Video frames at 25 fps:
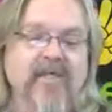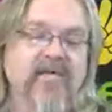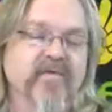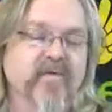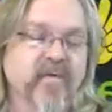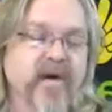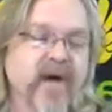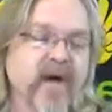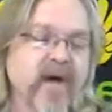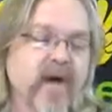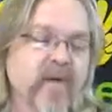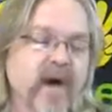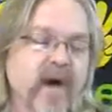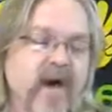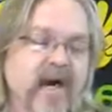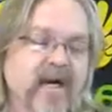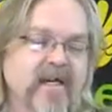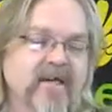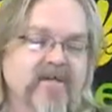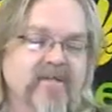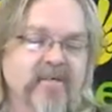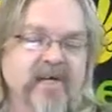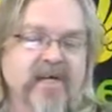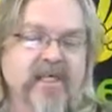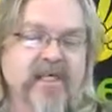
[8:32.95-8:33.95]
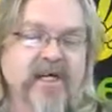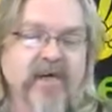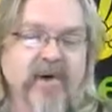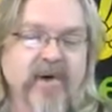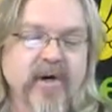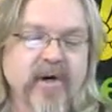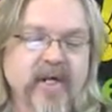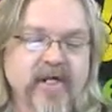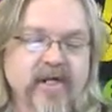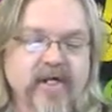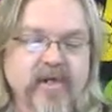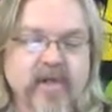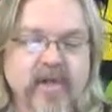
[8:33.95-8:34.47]
of radioactive
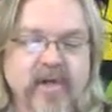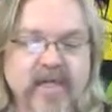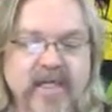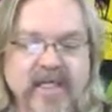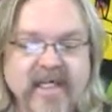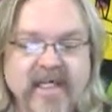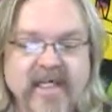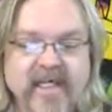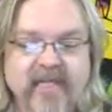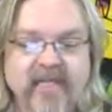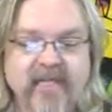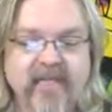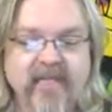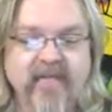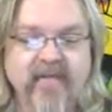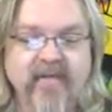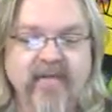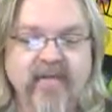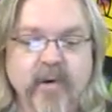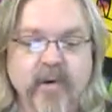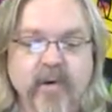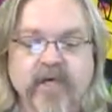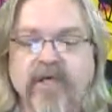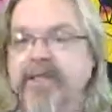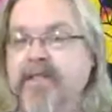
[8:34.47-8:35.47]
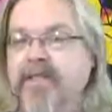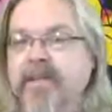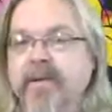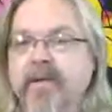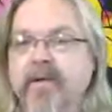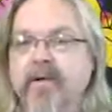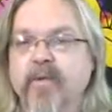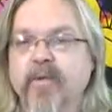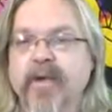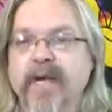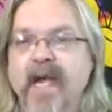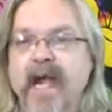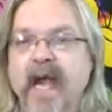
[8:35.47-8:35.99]
materials released from
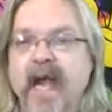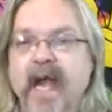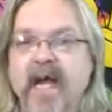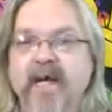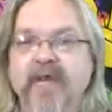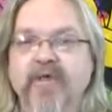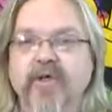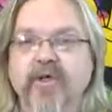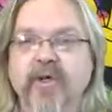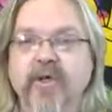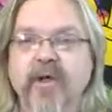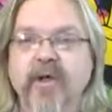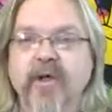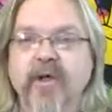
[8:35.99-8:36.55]
Fukushima reactor.